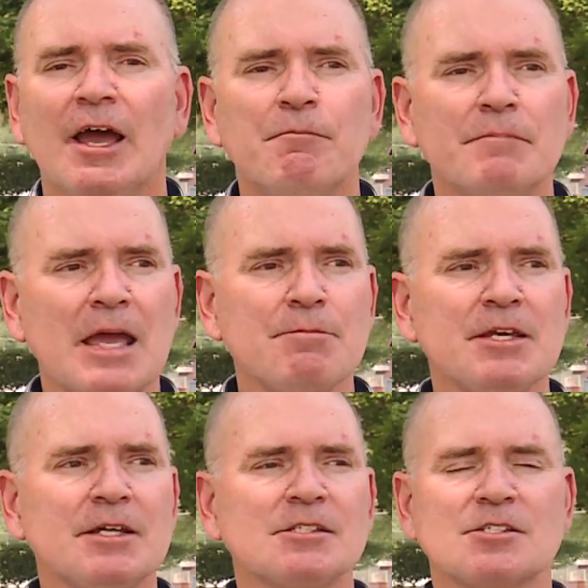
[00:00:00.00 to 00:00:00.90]

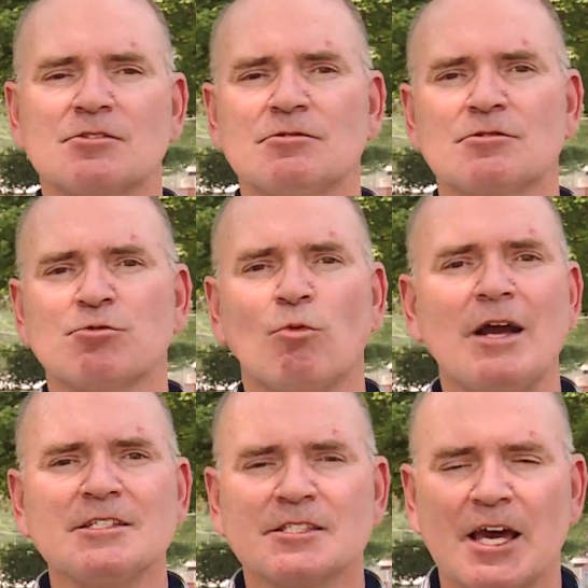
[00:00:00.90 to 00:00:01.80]
maybe it's
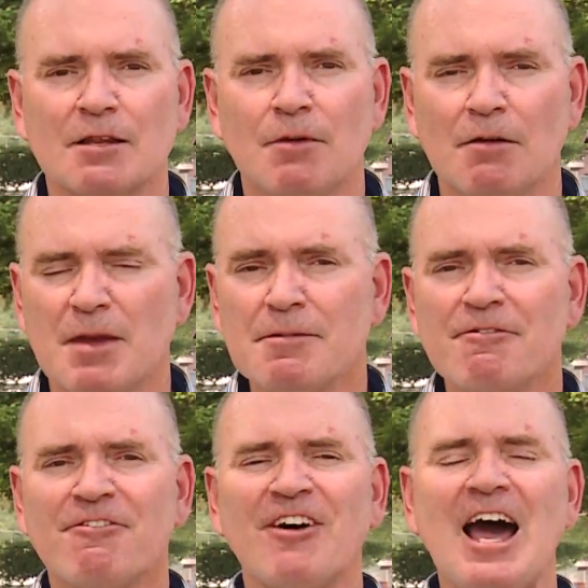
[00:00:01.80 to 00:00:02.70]
twice that amount, maybe
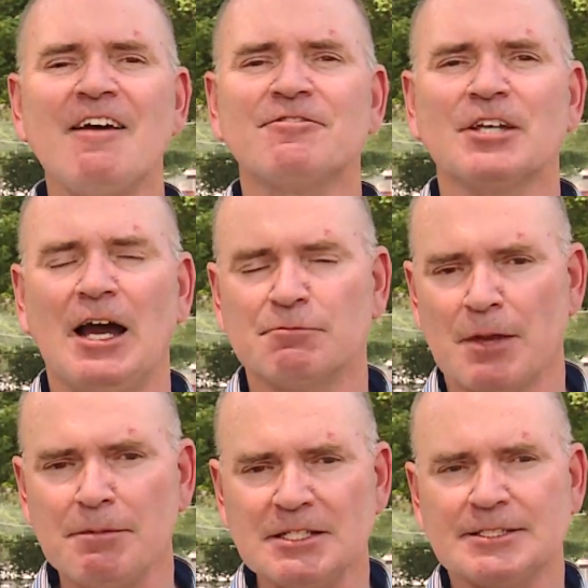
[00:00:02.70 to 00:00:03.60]
5 times,
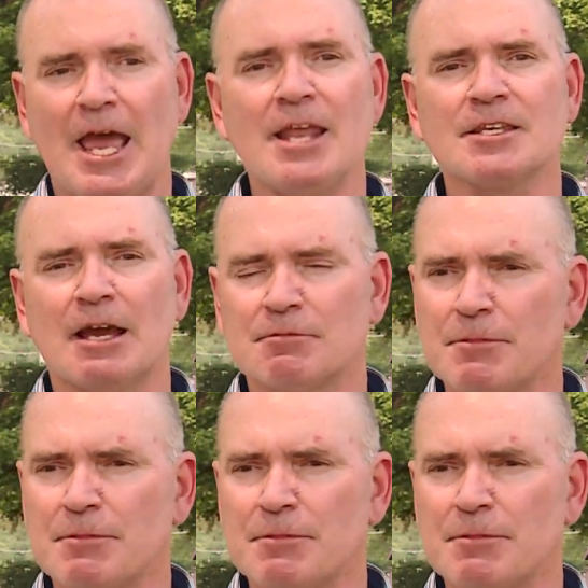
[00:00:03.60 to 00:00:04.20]
maybe 10 times.